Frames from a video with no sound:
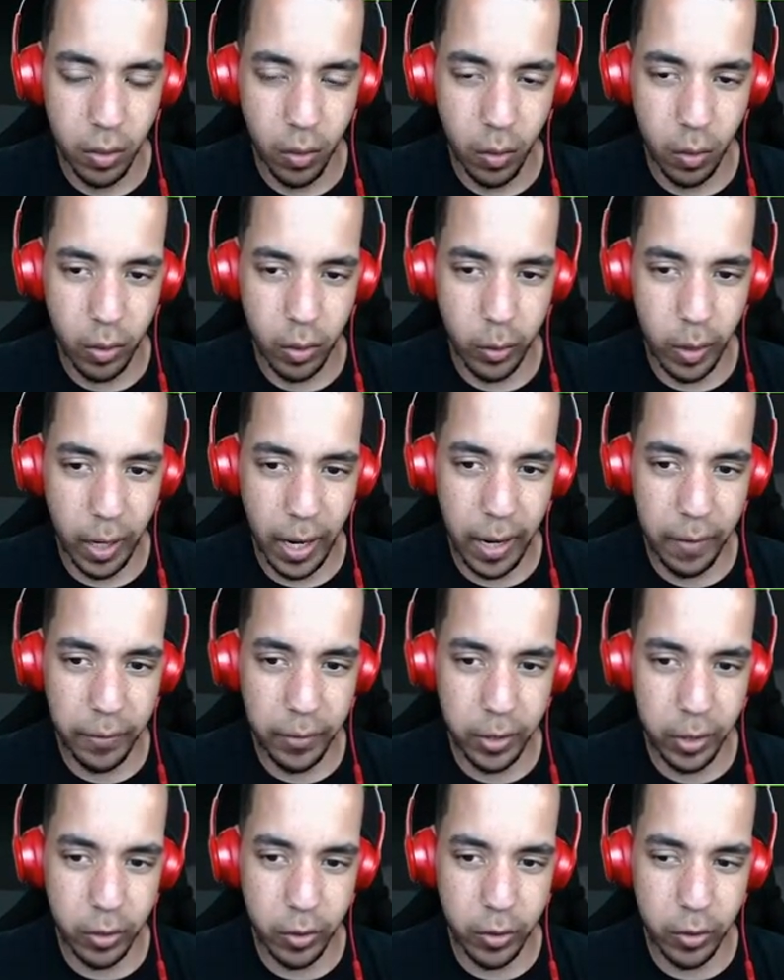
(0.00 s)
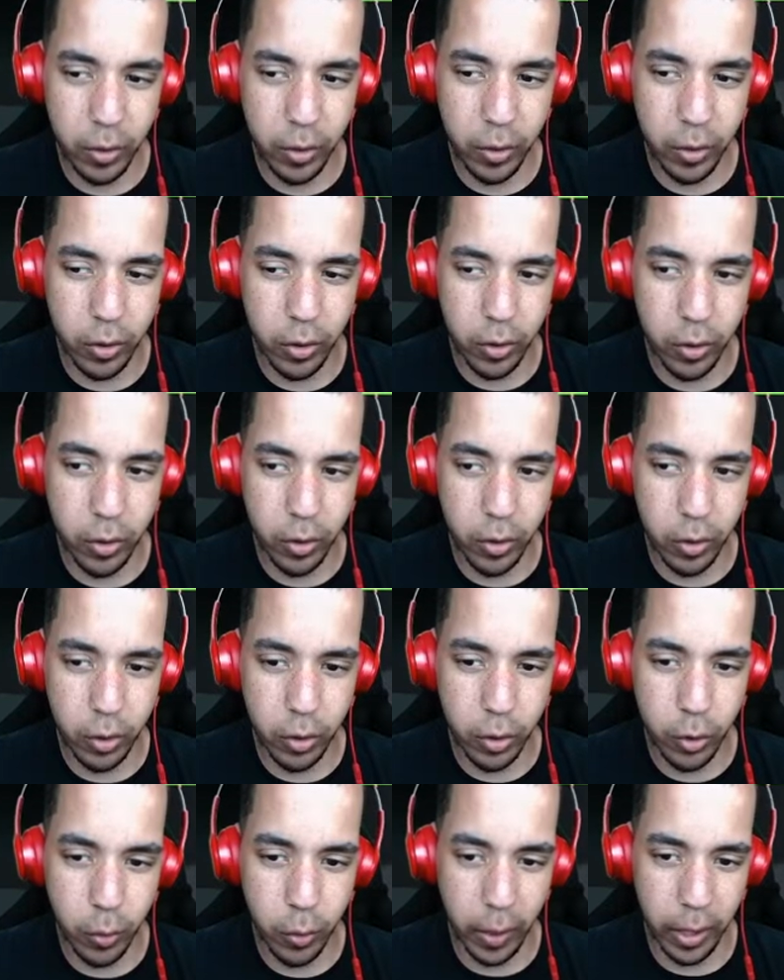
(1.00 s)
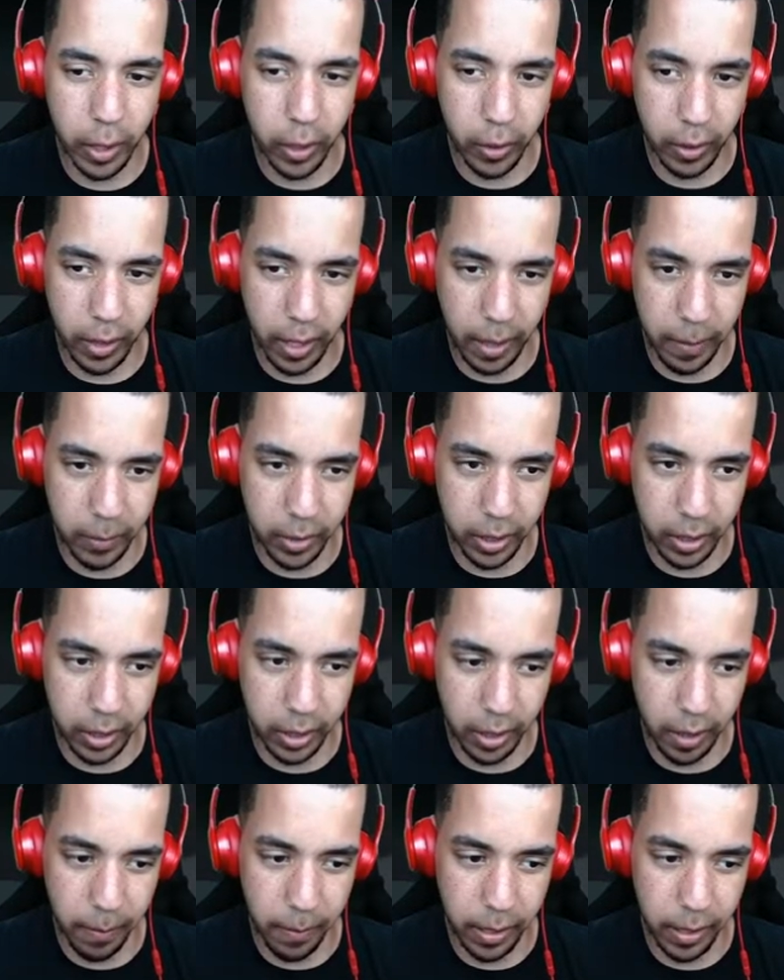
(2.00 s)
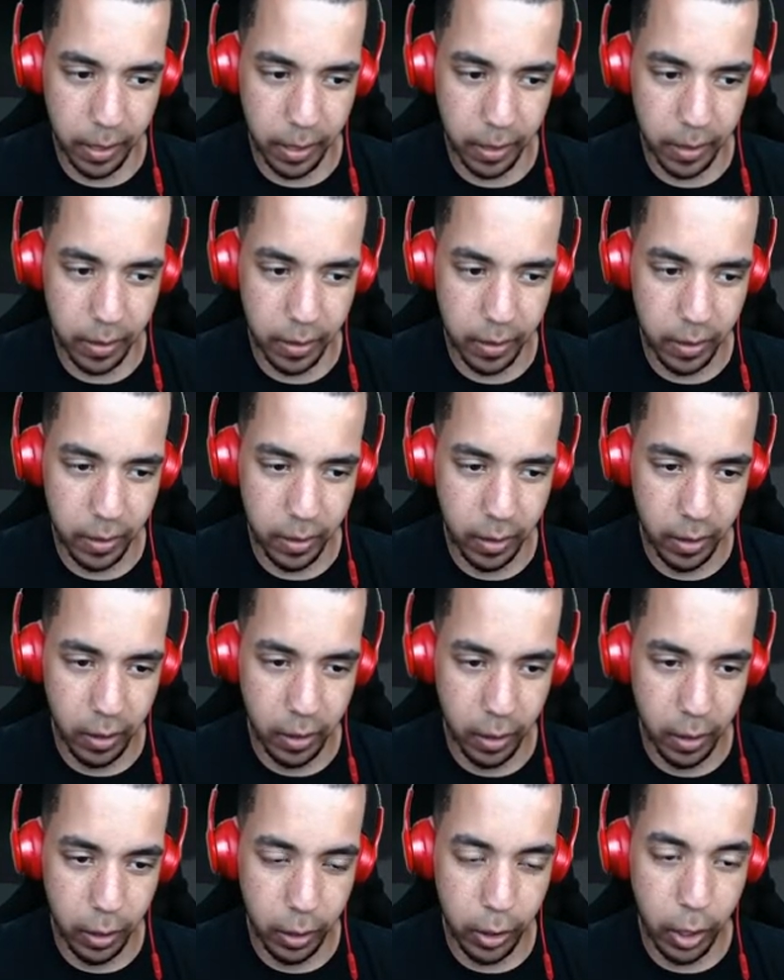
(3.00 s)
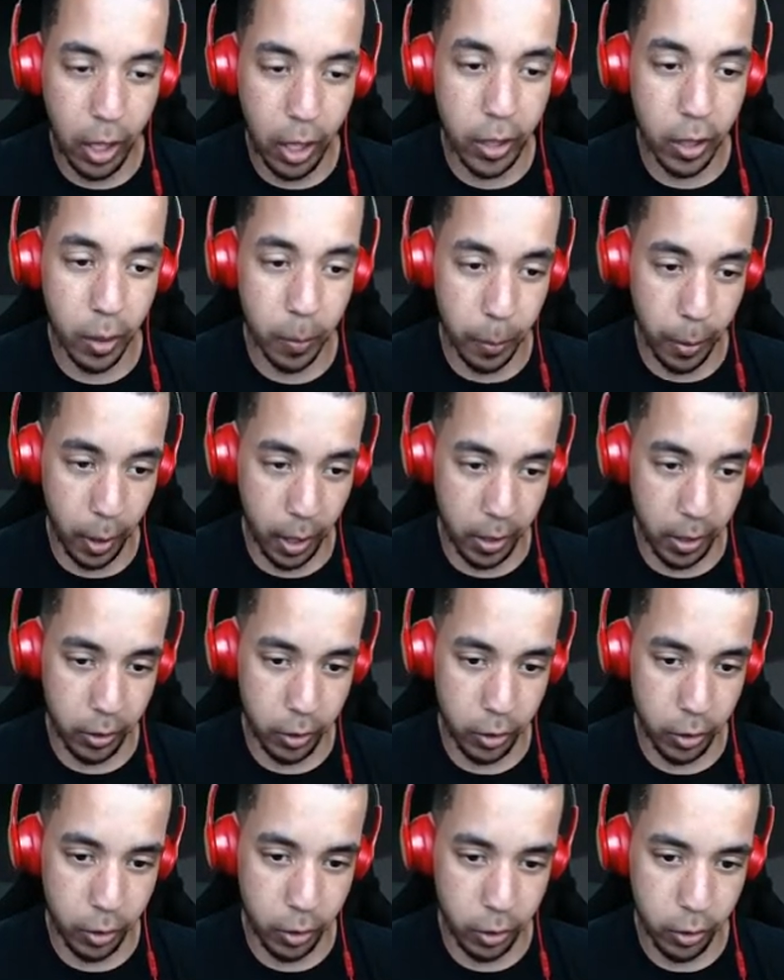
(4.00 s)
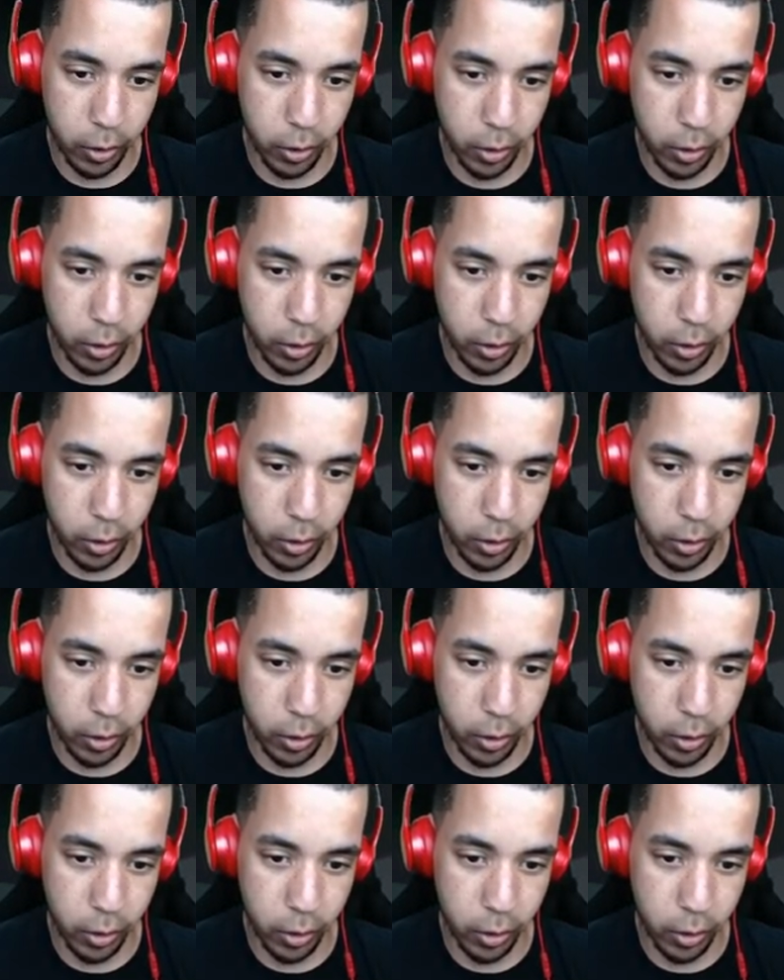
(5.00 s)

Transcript: Or do I have to trigger them to come in? Thunder Punch.